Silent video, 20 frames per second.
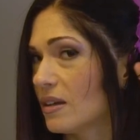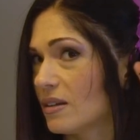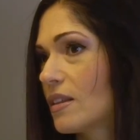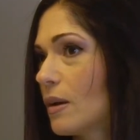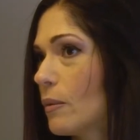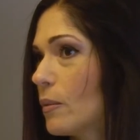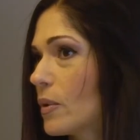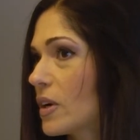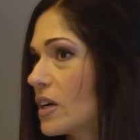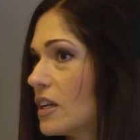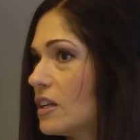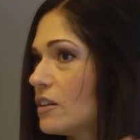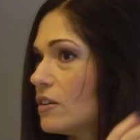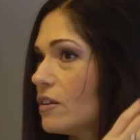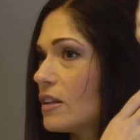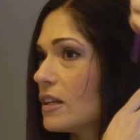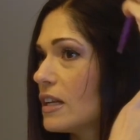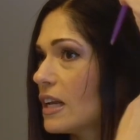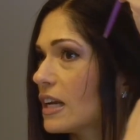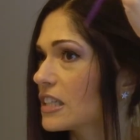Then we're gonna do
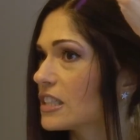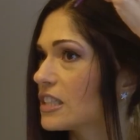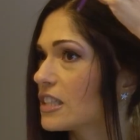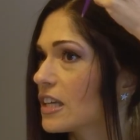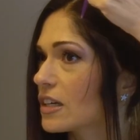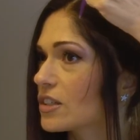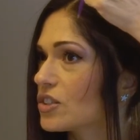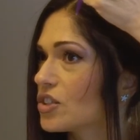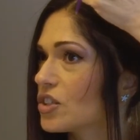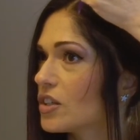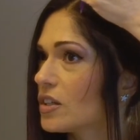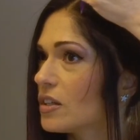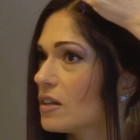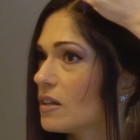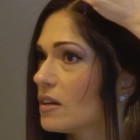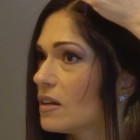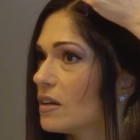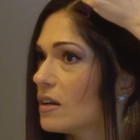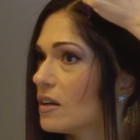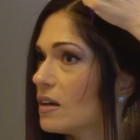the next
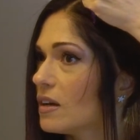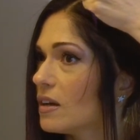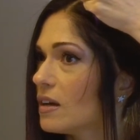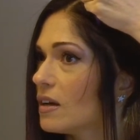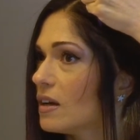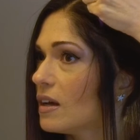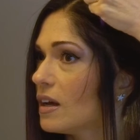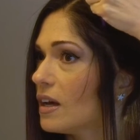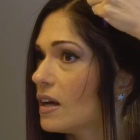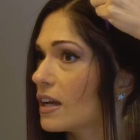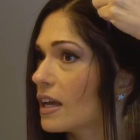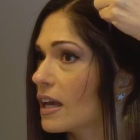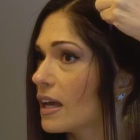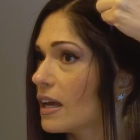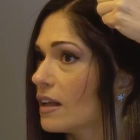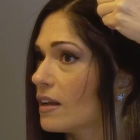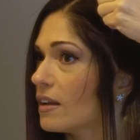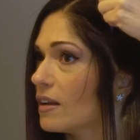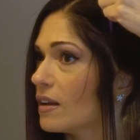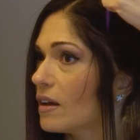section.
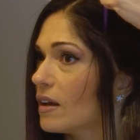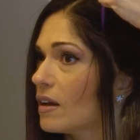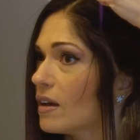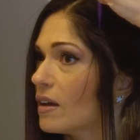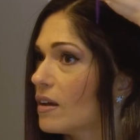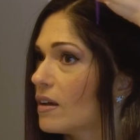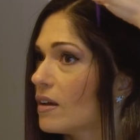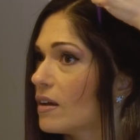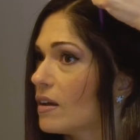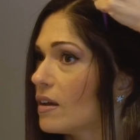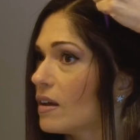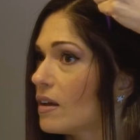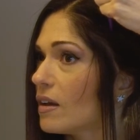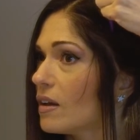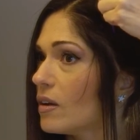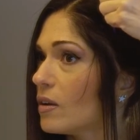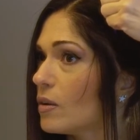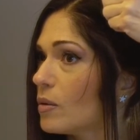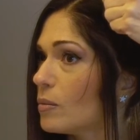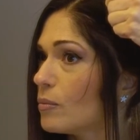Again,
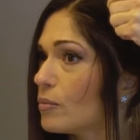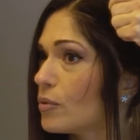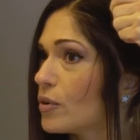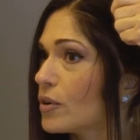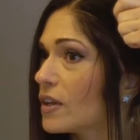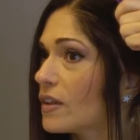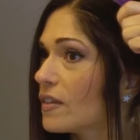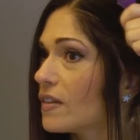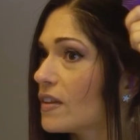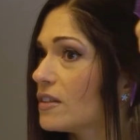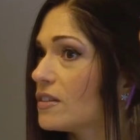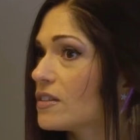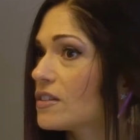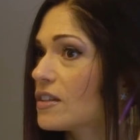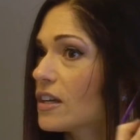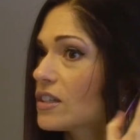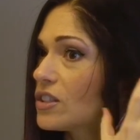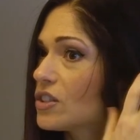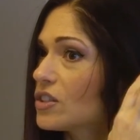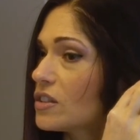pretty thin
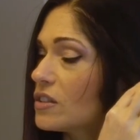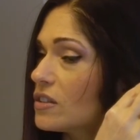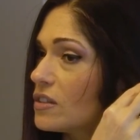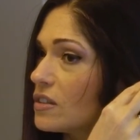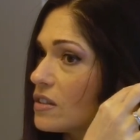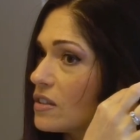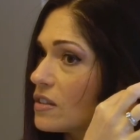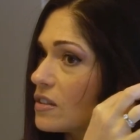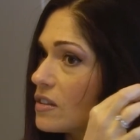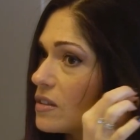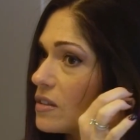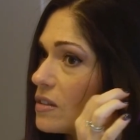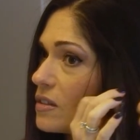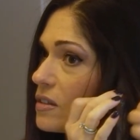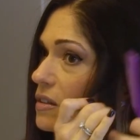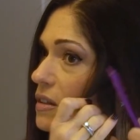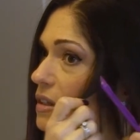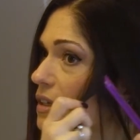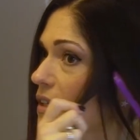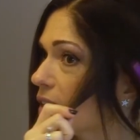sections.
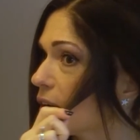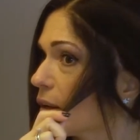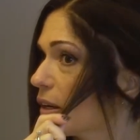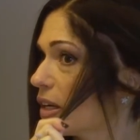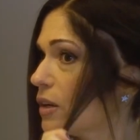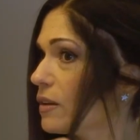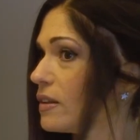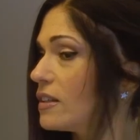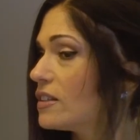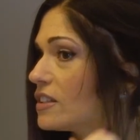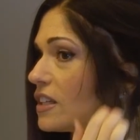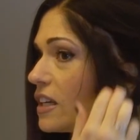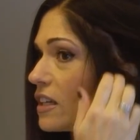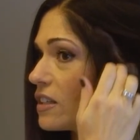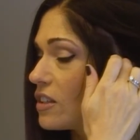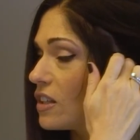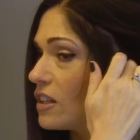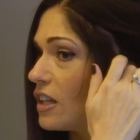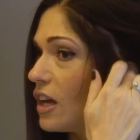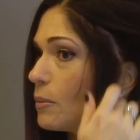Now I know this
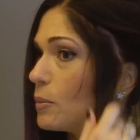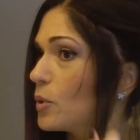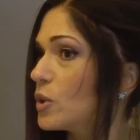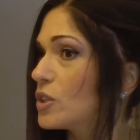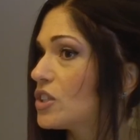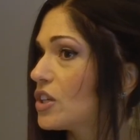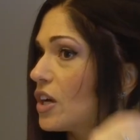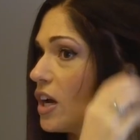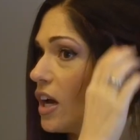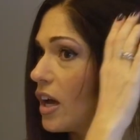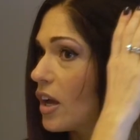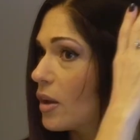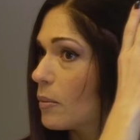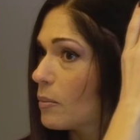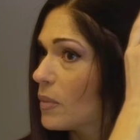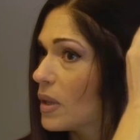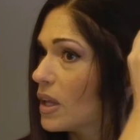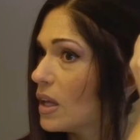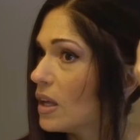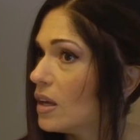takes a lot more
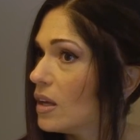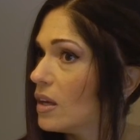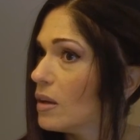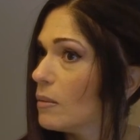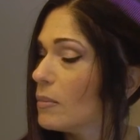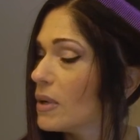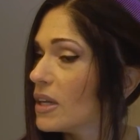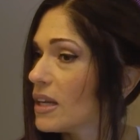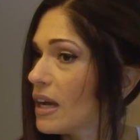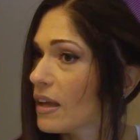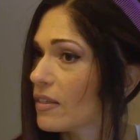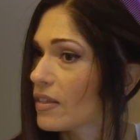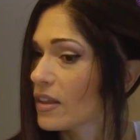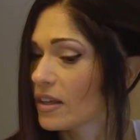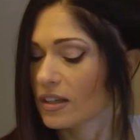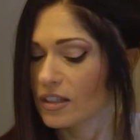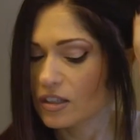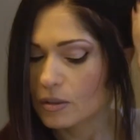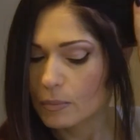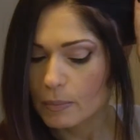time, but I
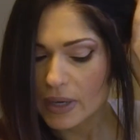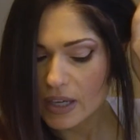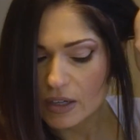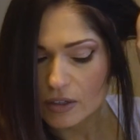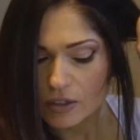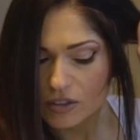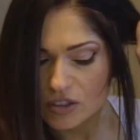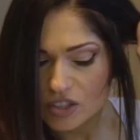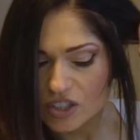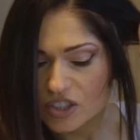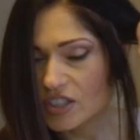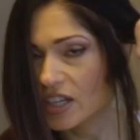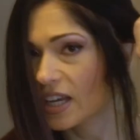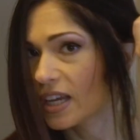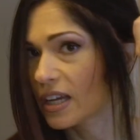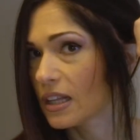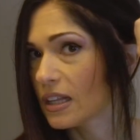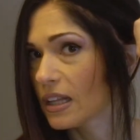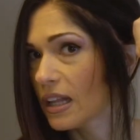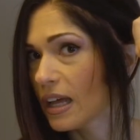think it's better to
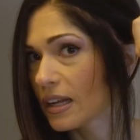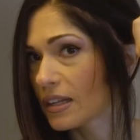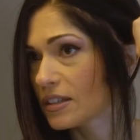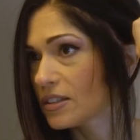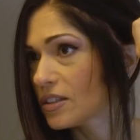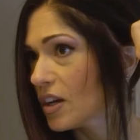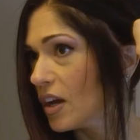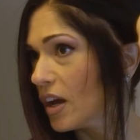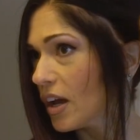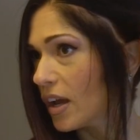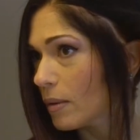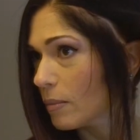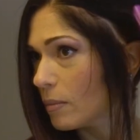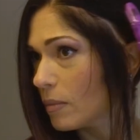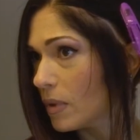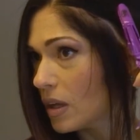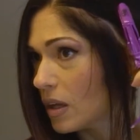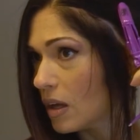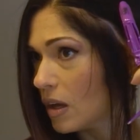take a lot of time